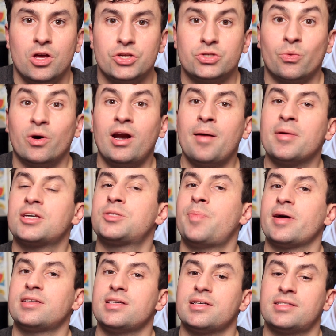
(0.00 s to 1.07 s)
So what I'm
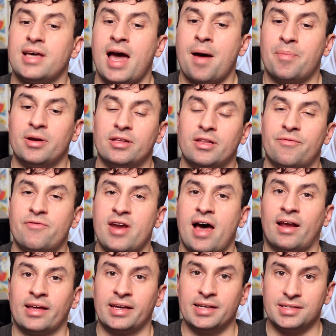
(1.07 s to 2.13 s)
expecting to happen in the
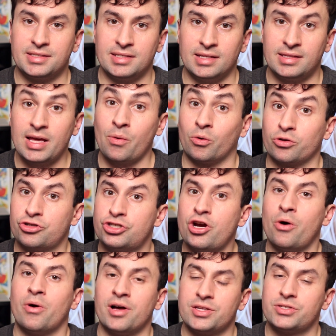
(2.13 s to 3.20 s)
finale is that they will
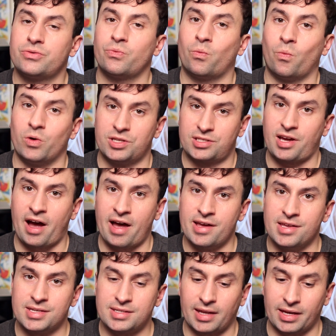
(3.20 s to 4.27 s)
show us what Skye
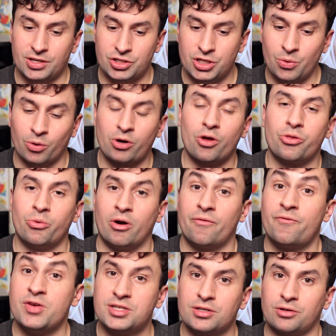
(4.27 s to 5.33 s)
is, like she will go through a
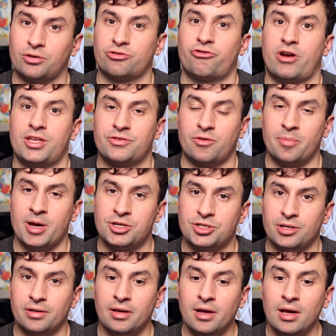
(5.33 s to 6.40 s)
physical
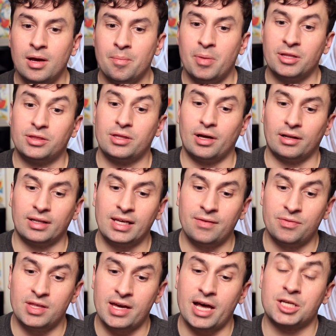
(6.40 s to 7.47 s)
transformation, but they'll
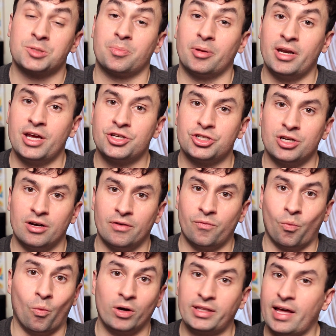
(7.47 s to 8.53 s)
leave the explanation
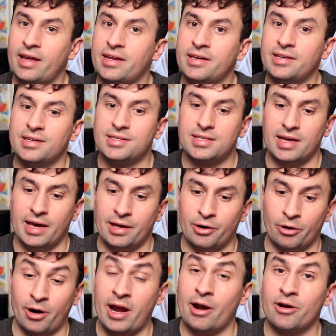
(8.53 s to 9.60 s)
of what that is and
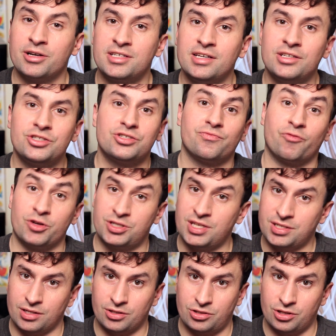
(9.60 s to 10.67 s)
her heritage for season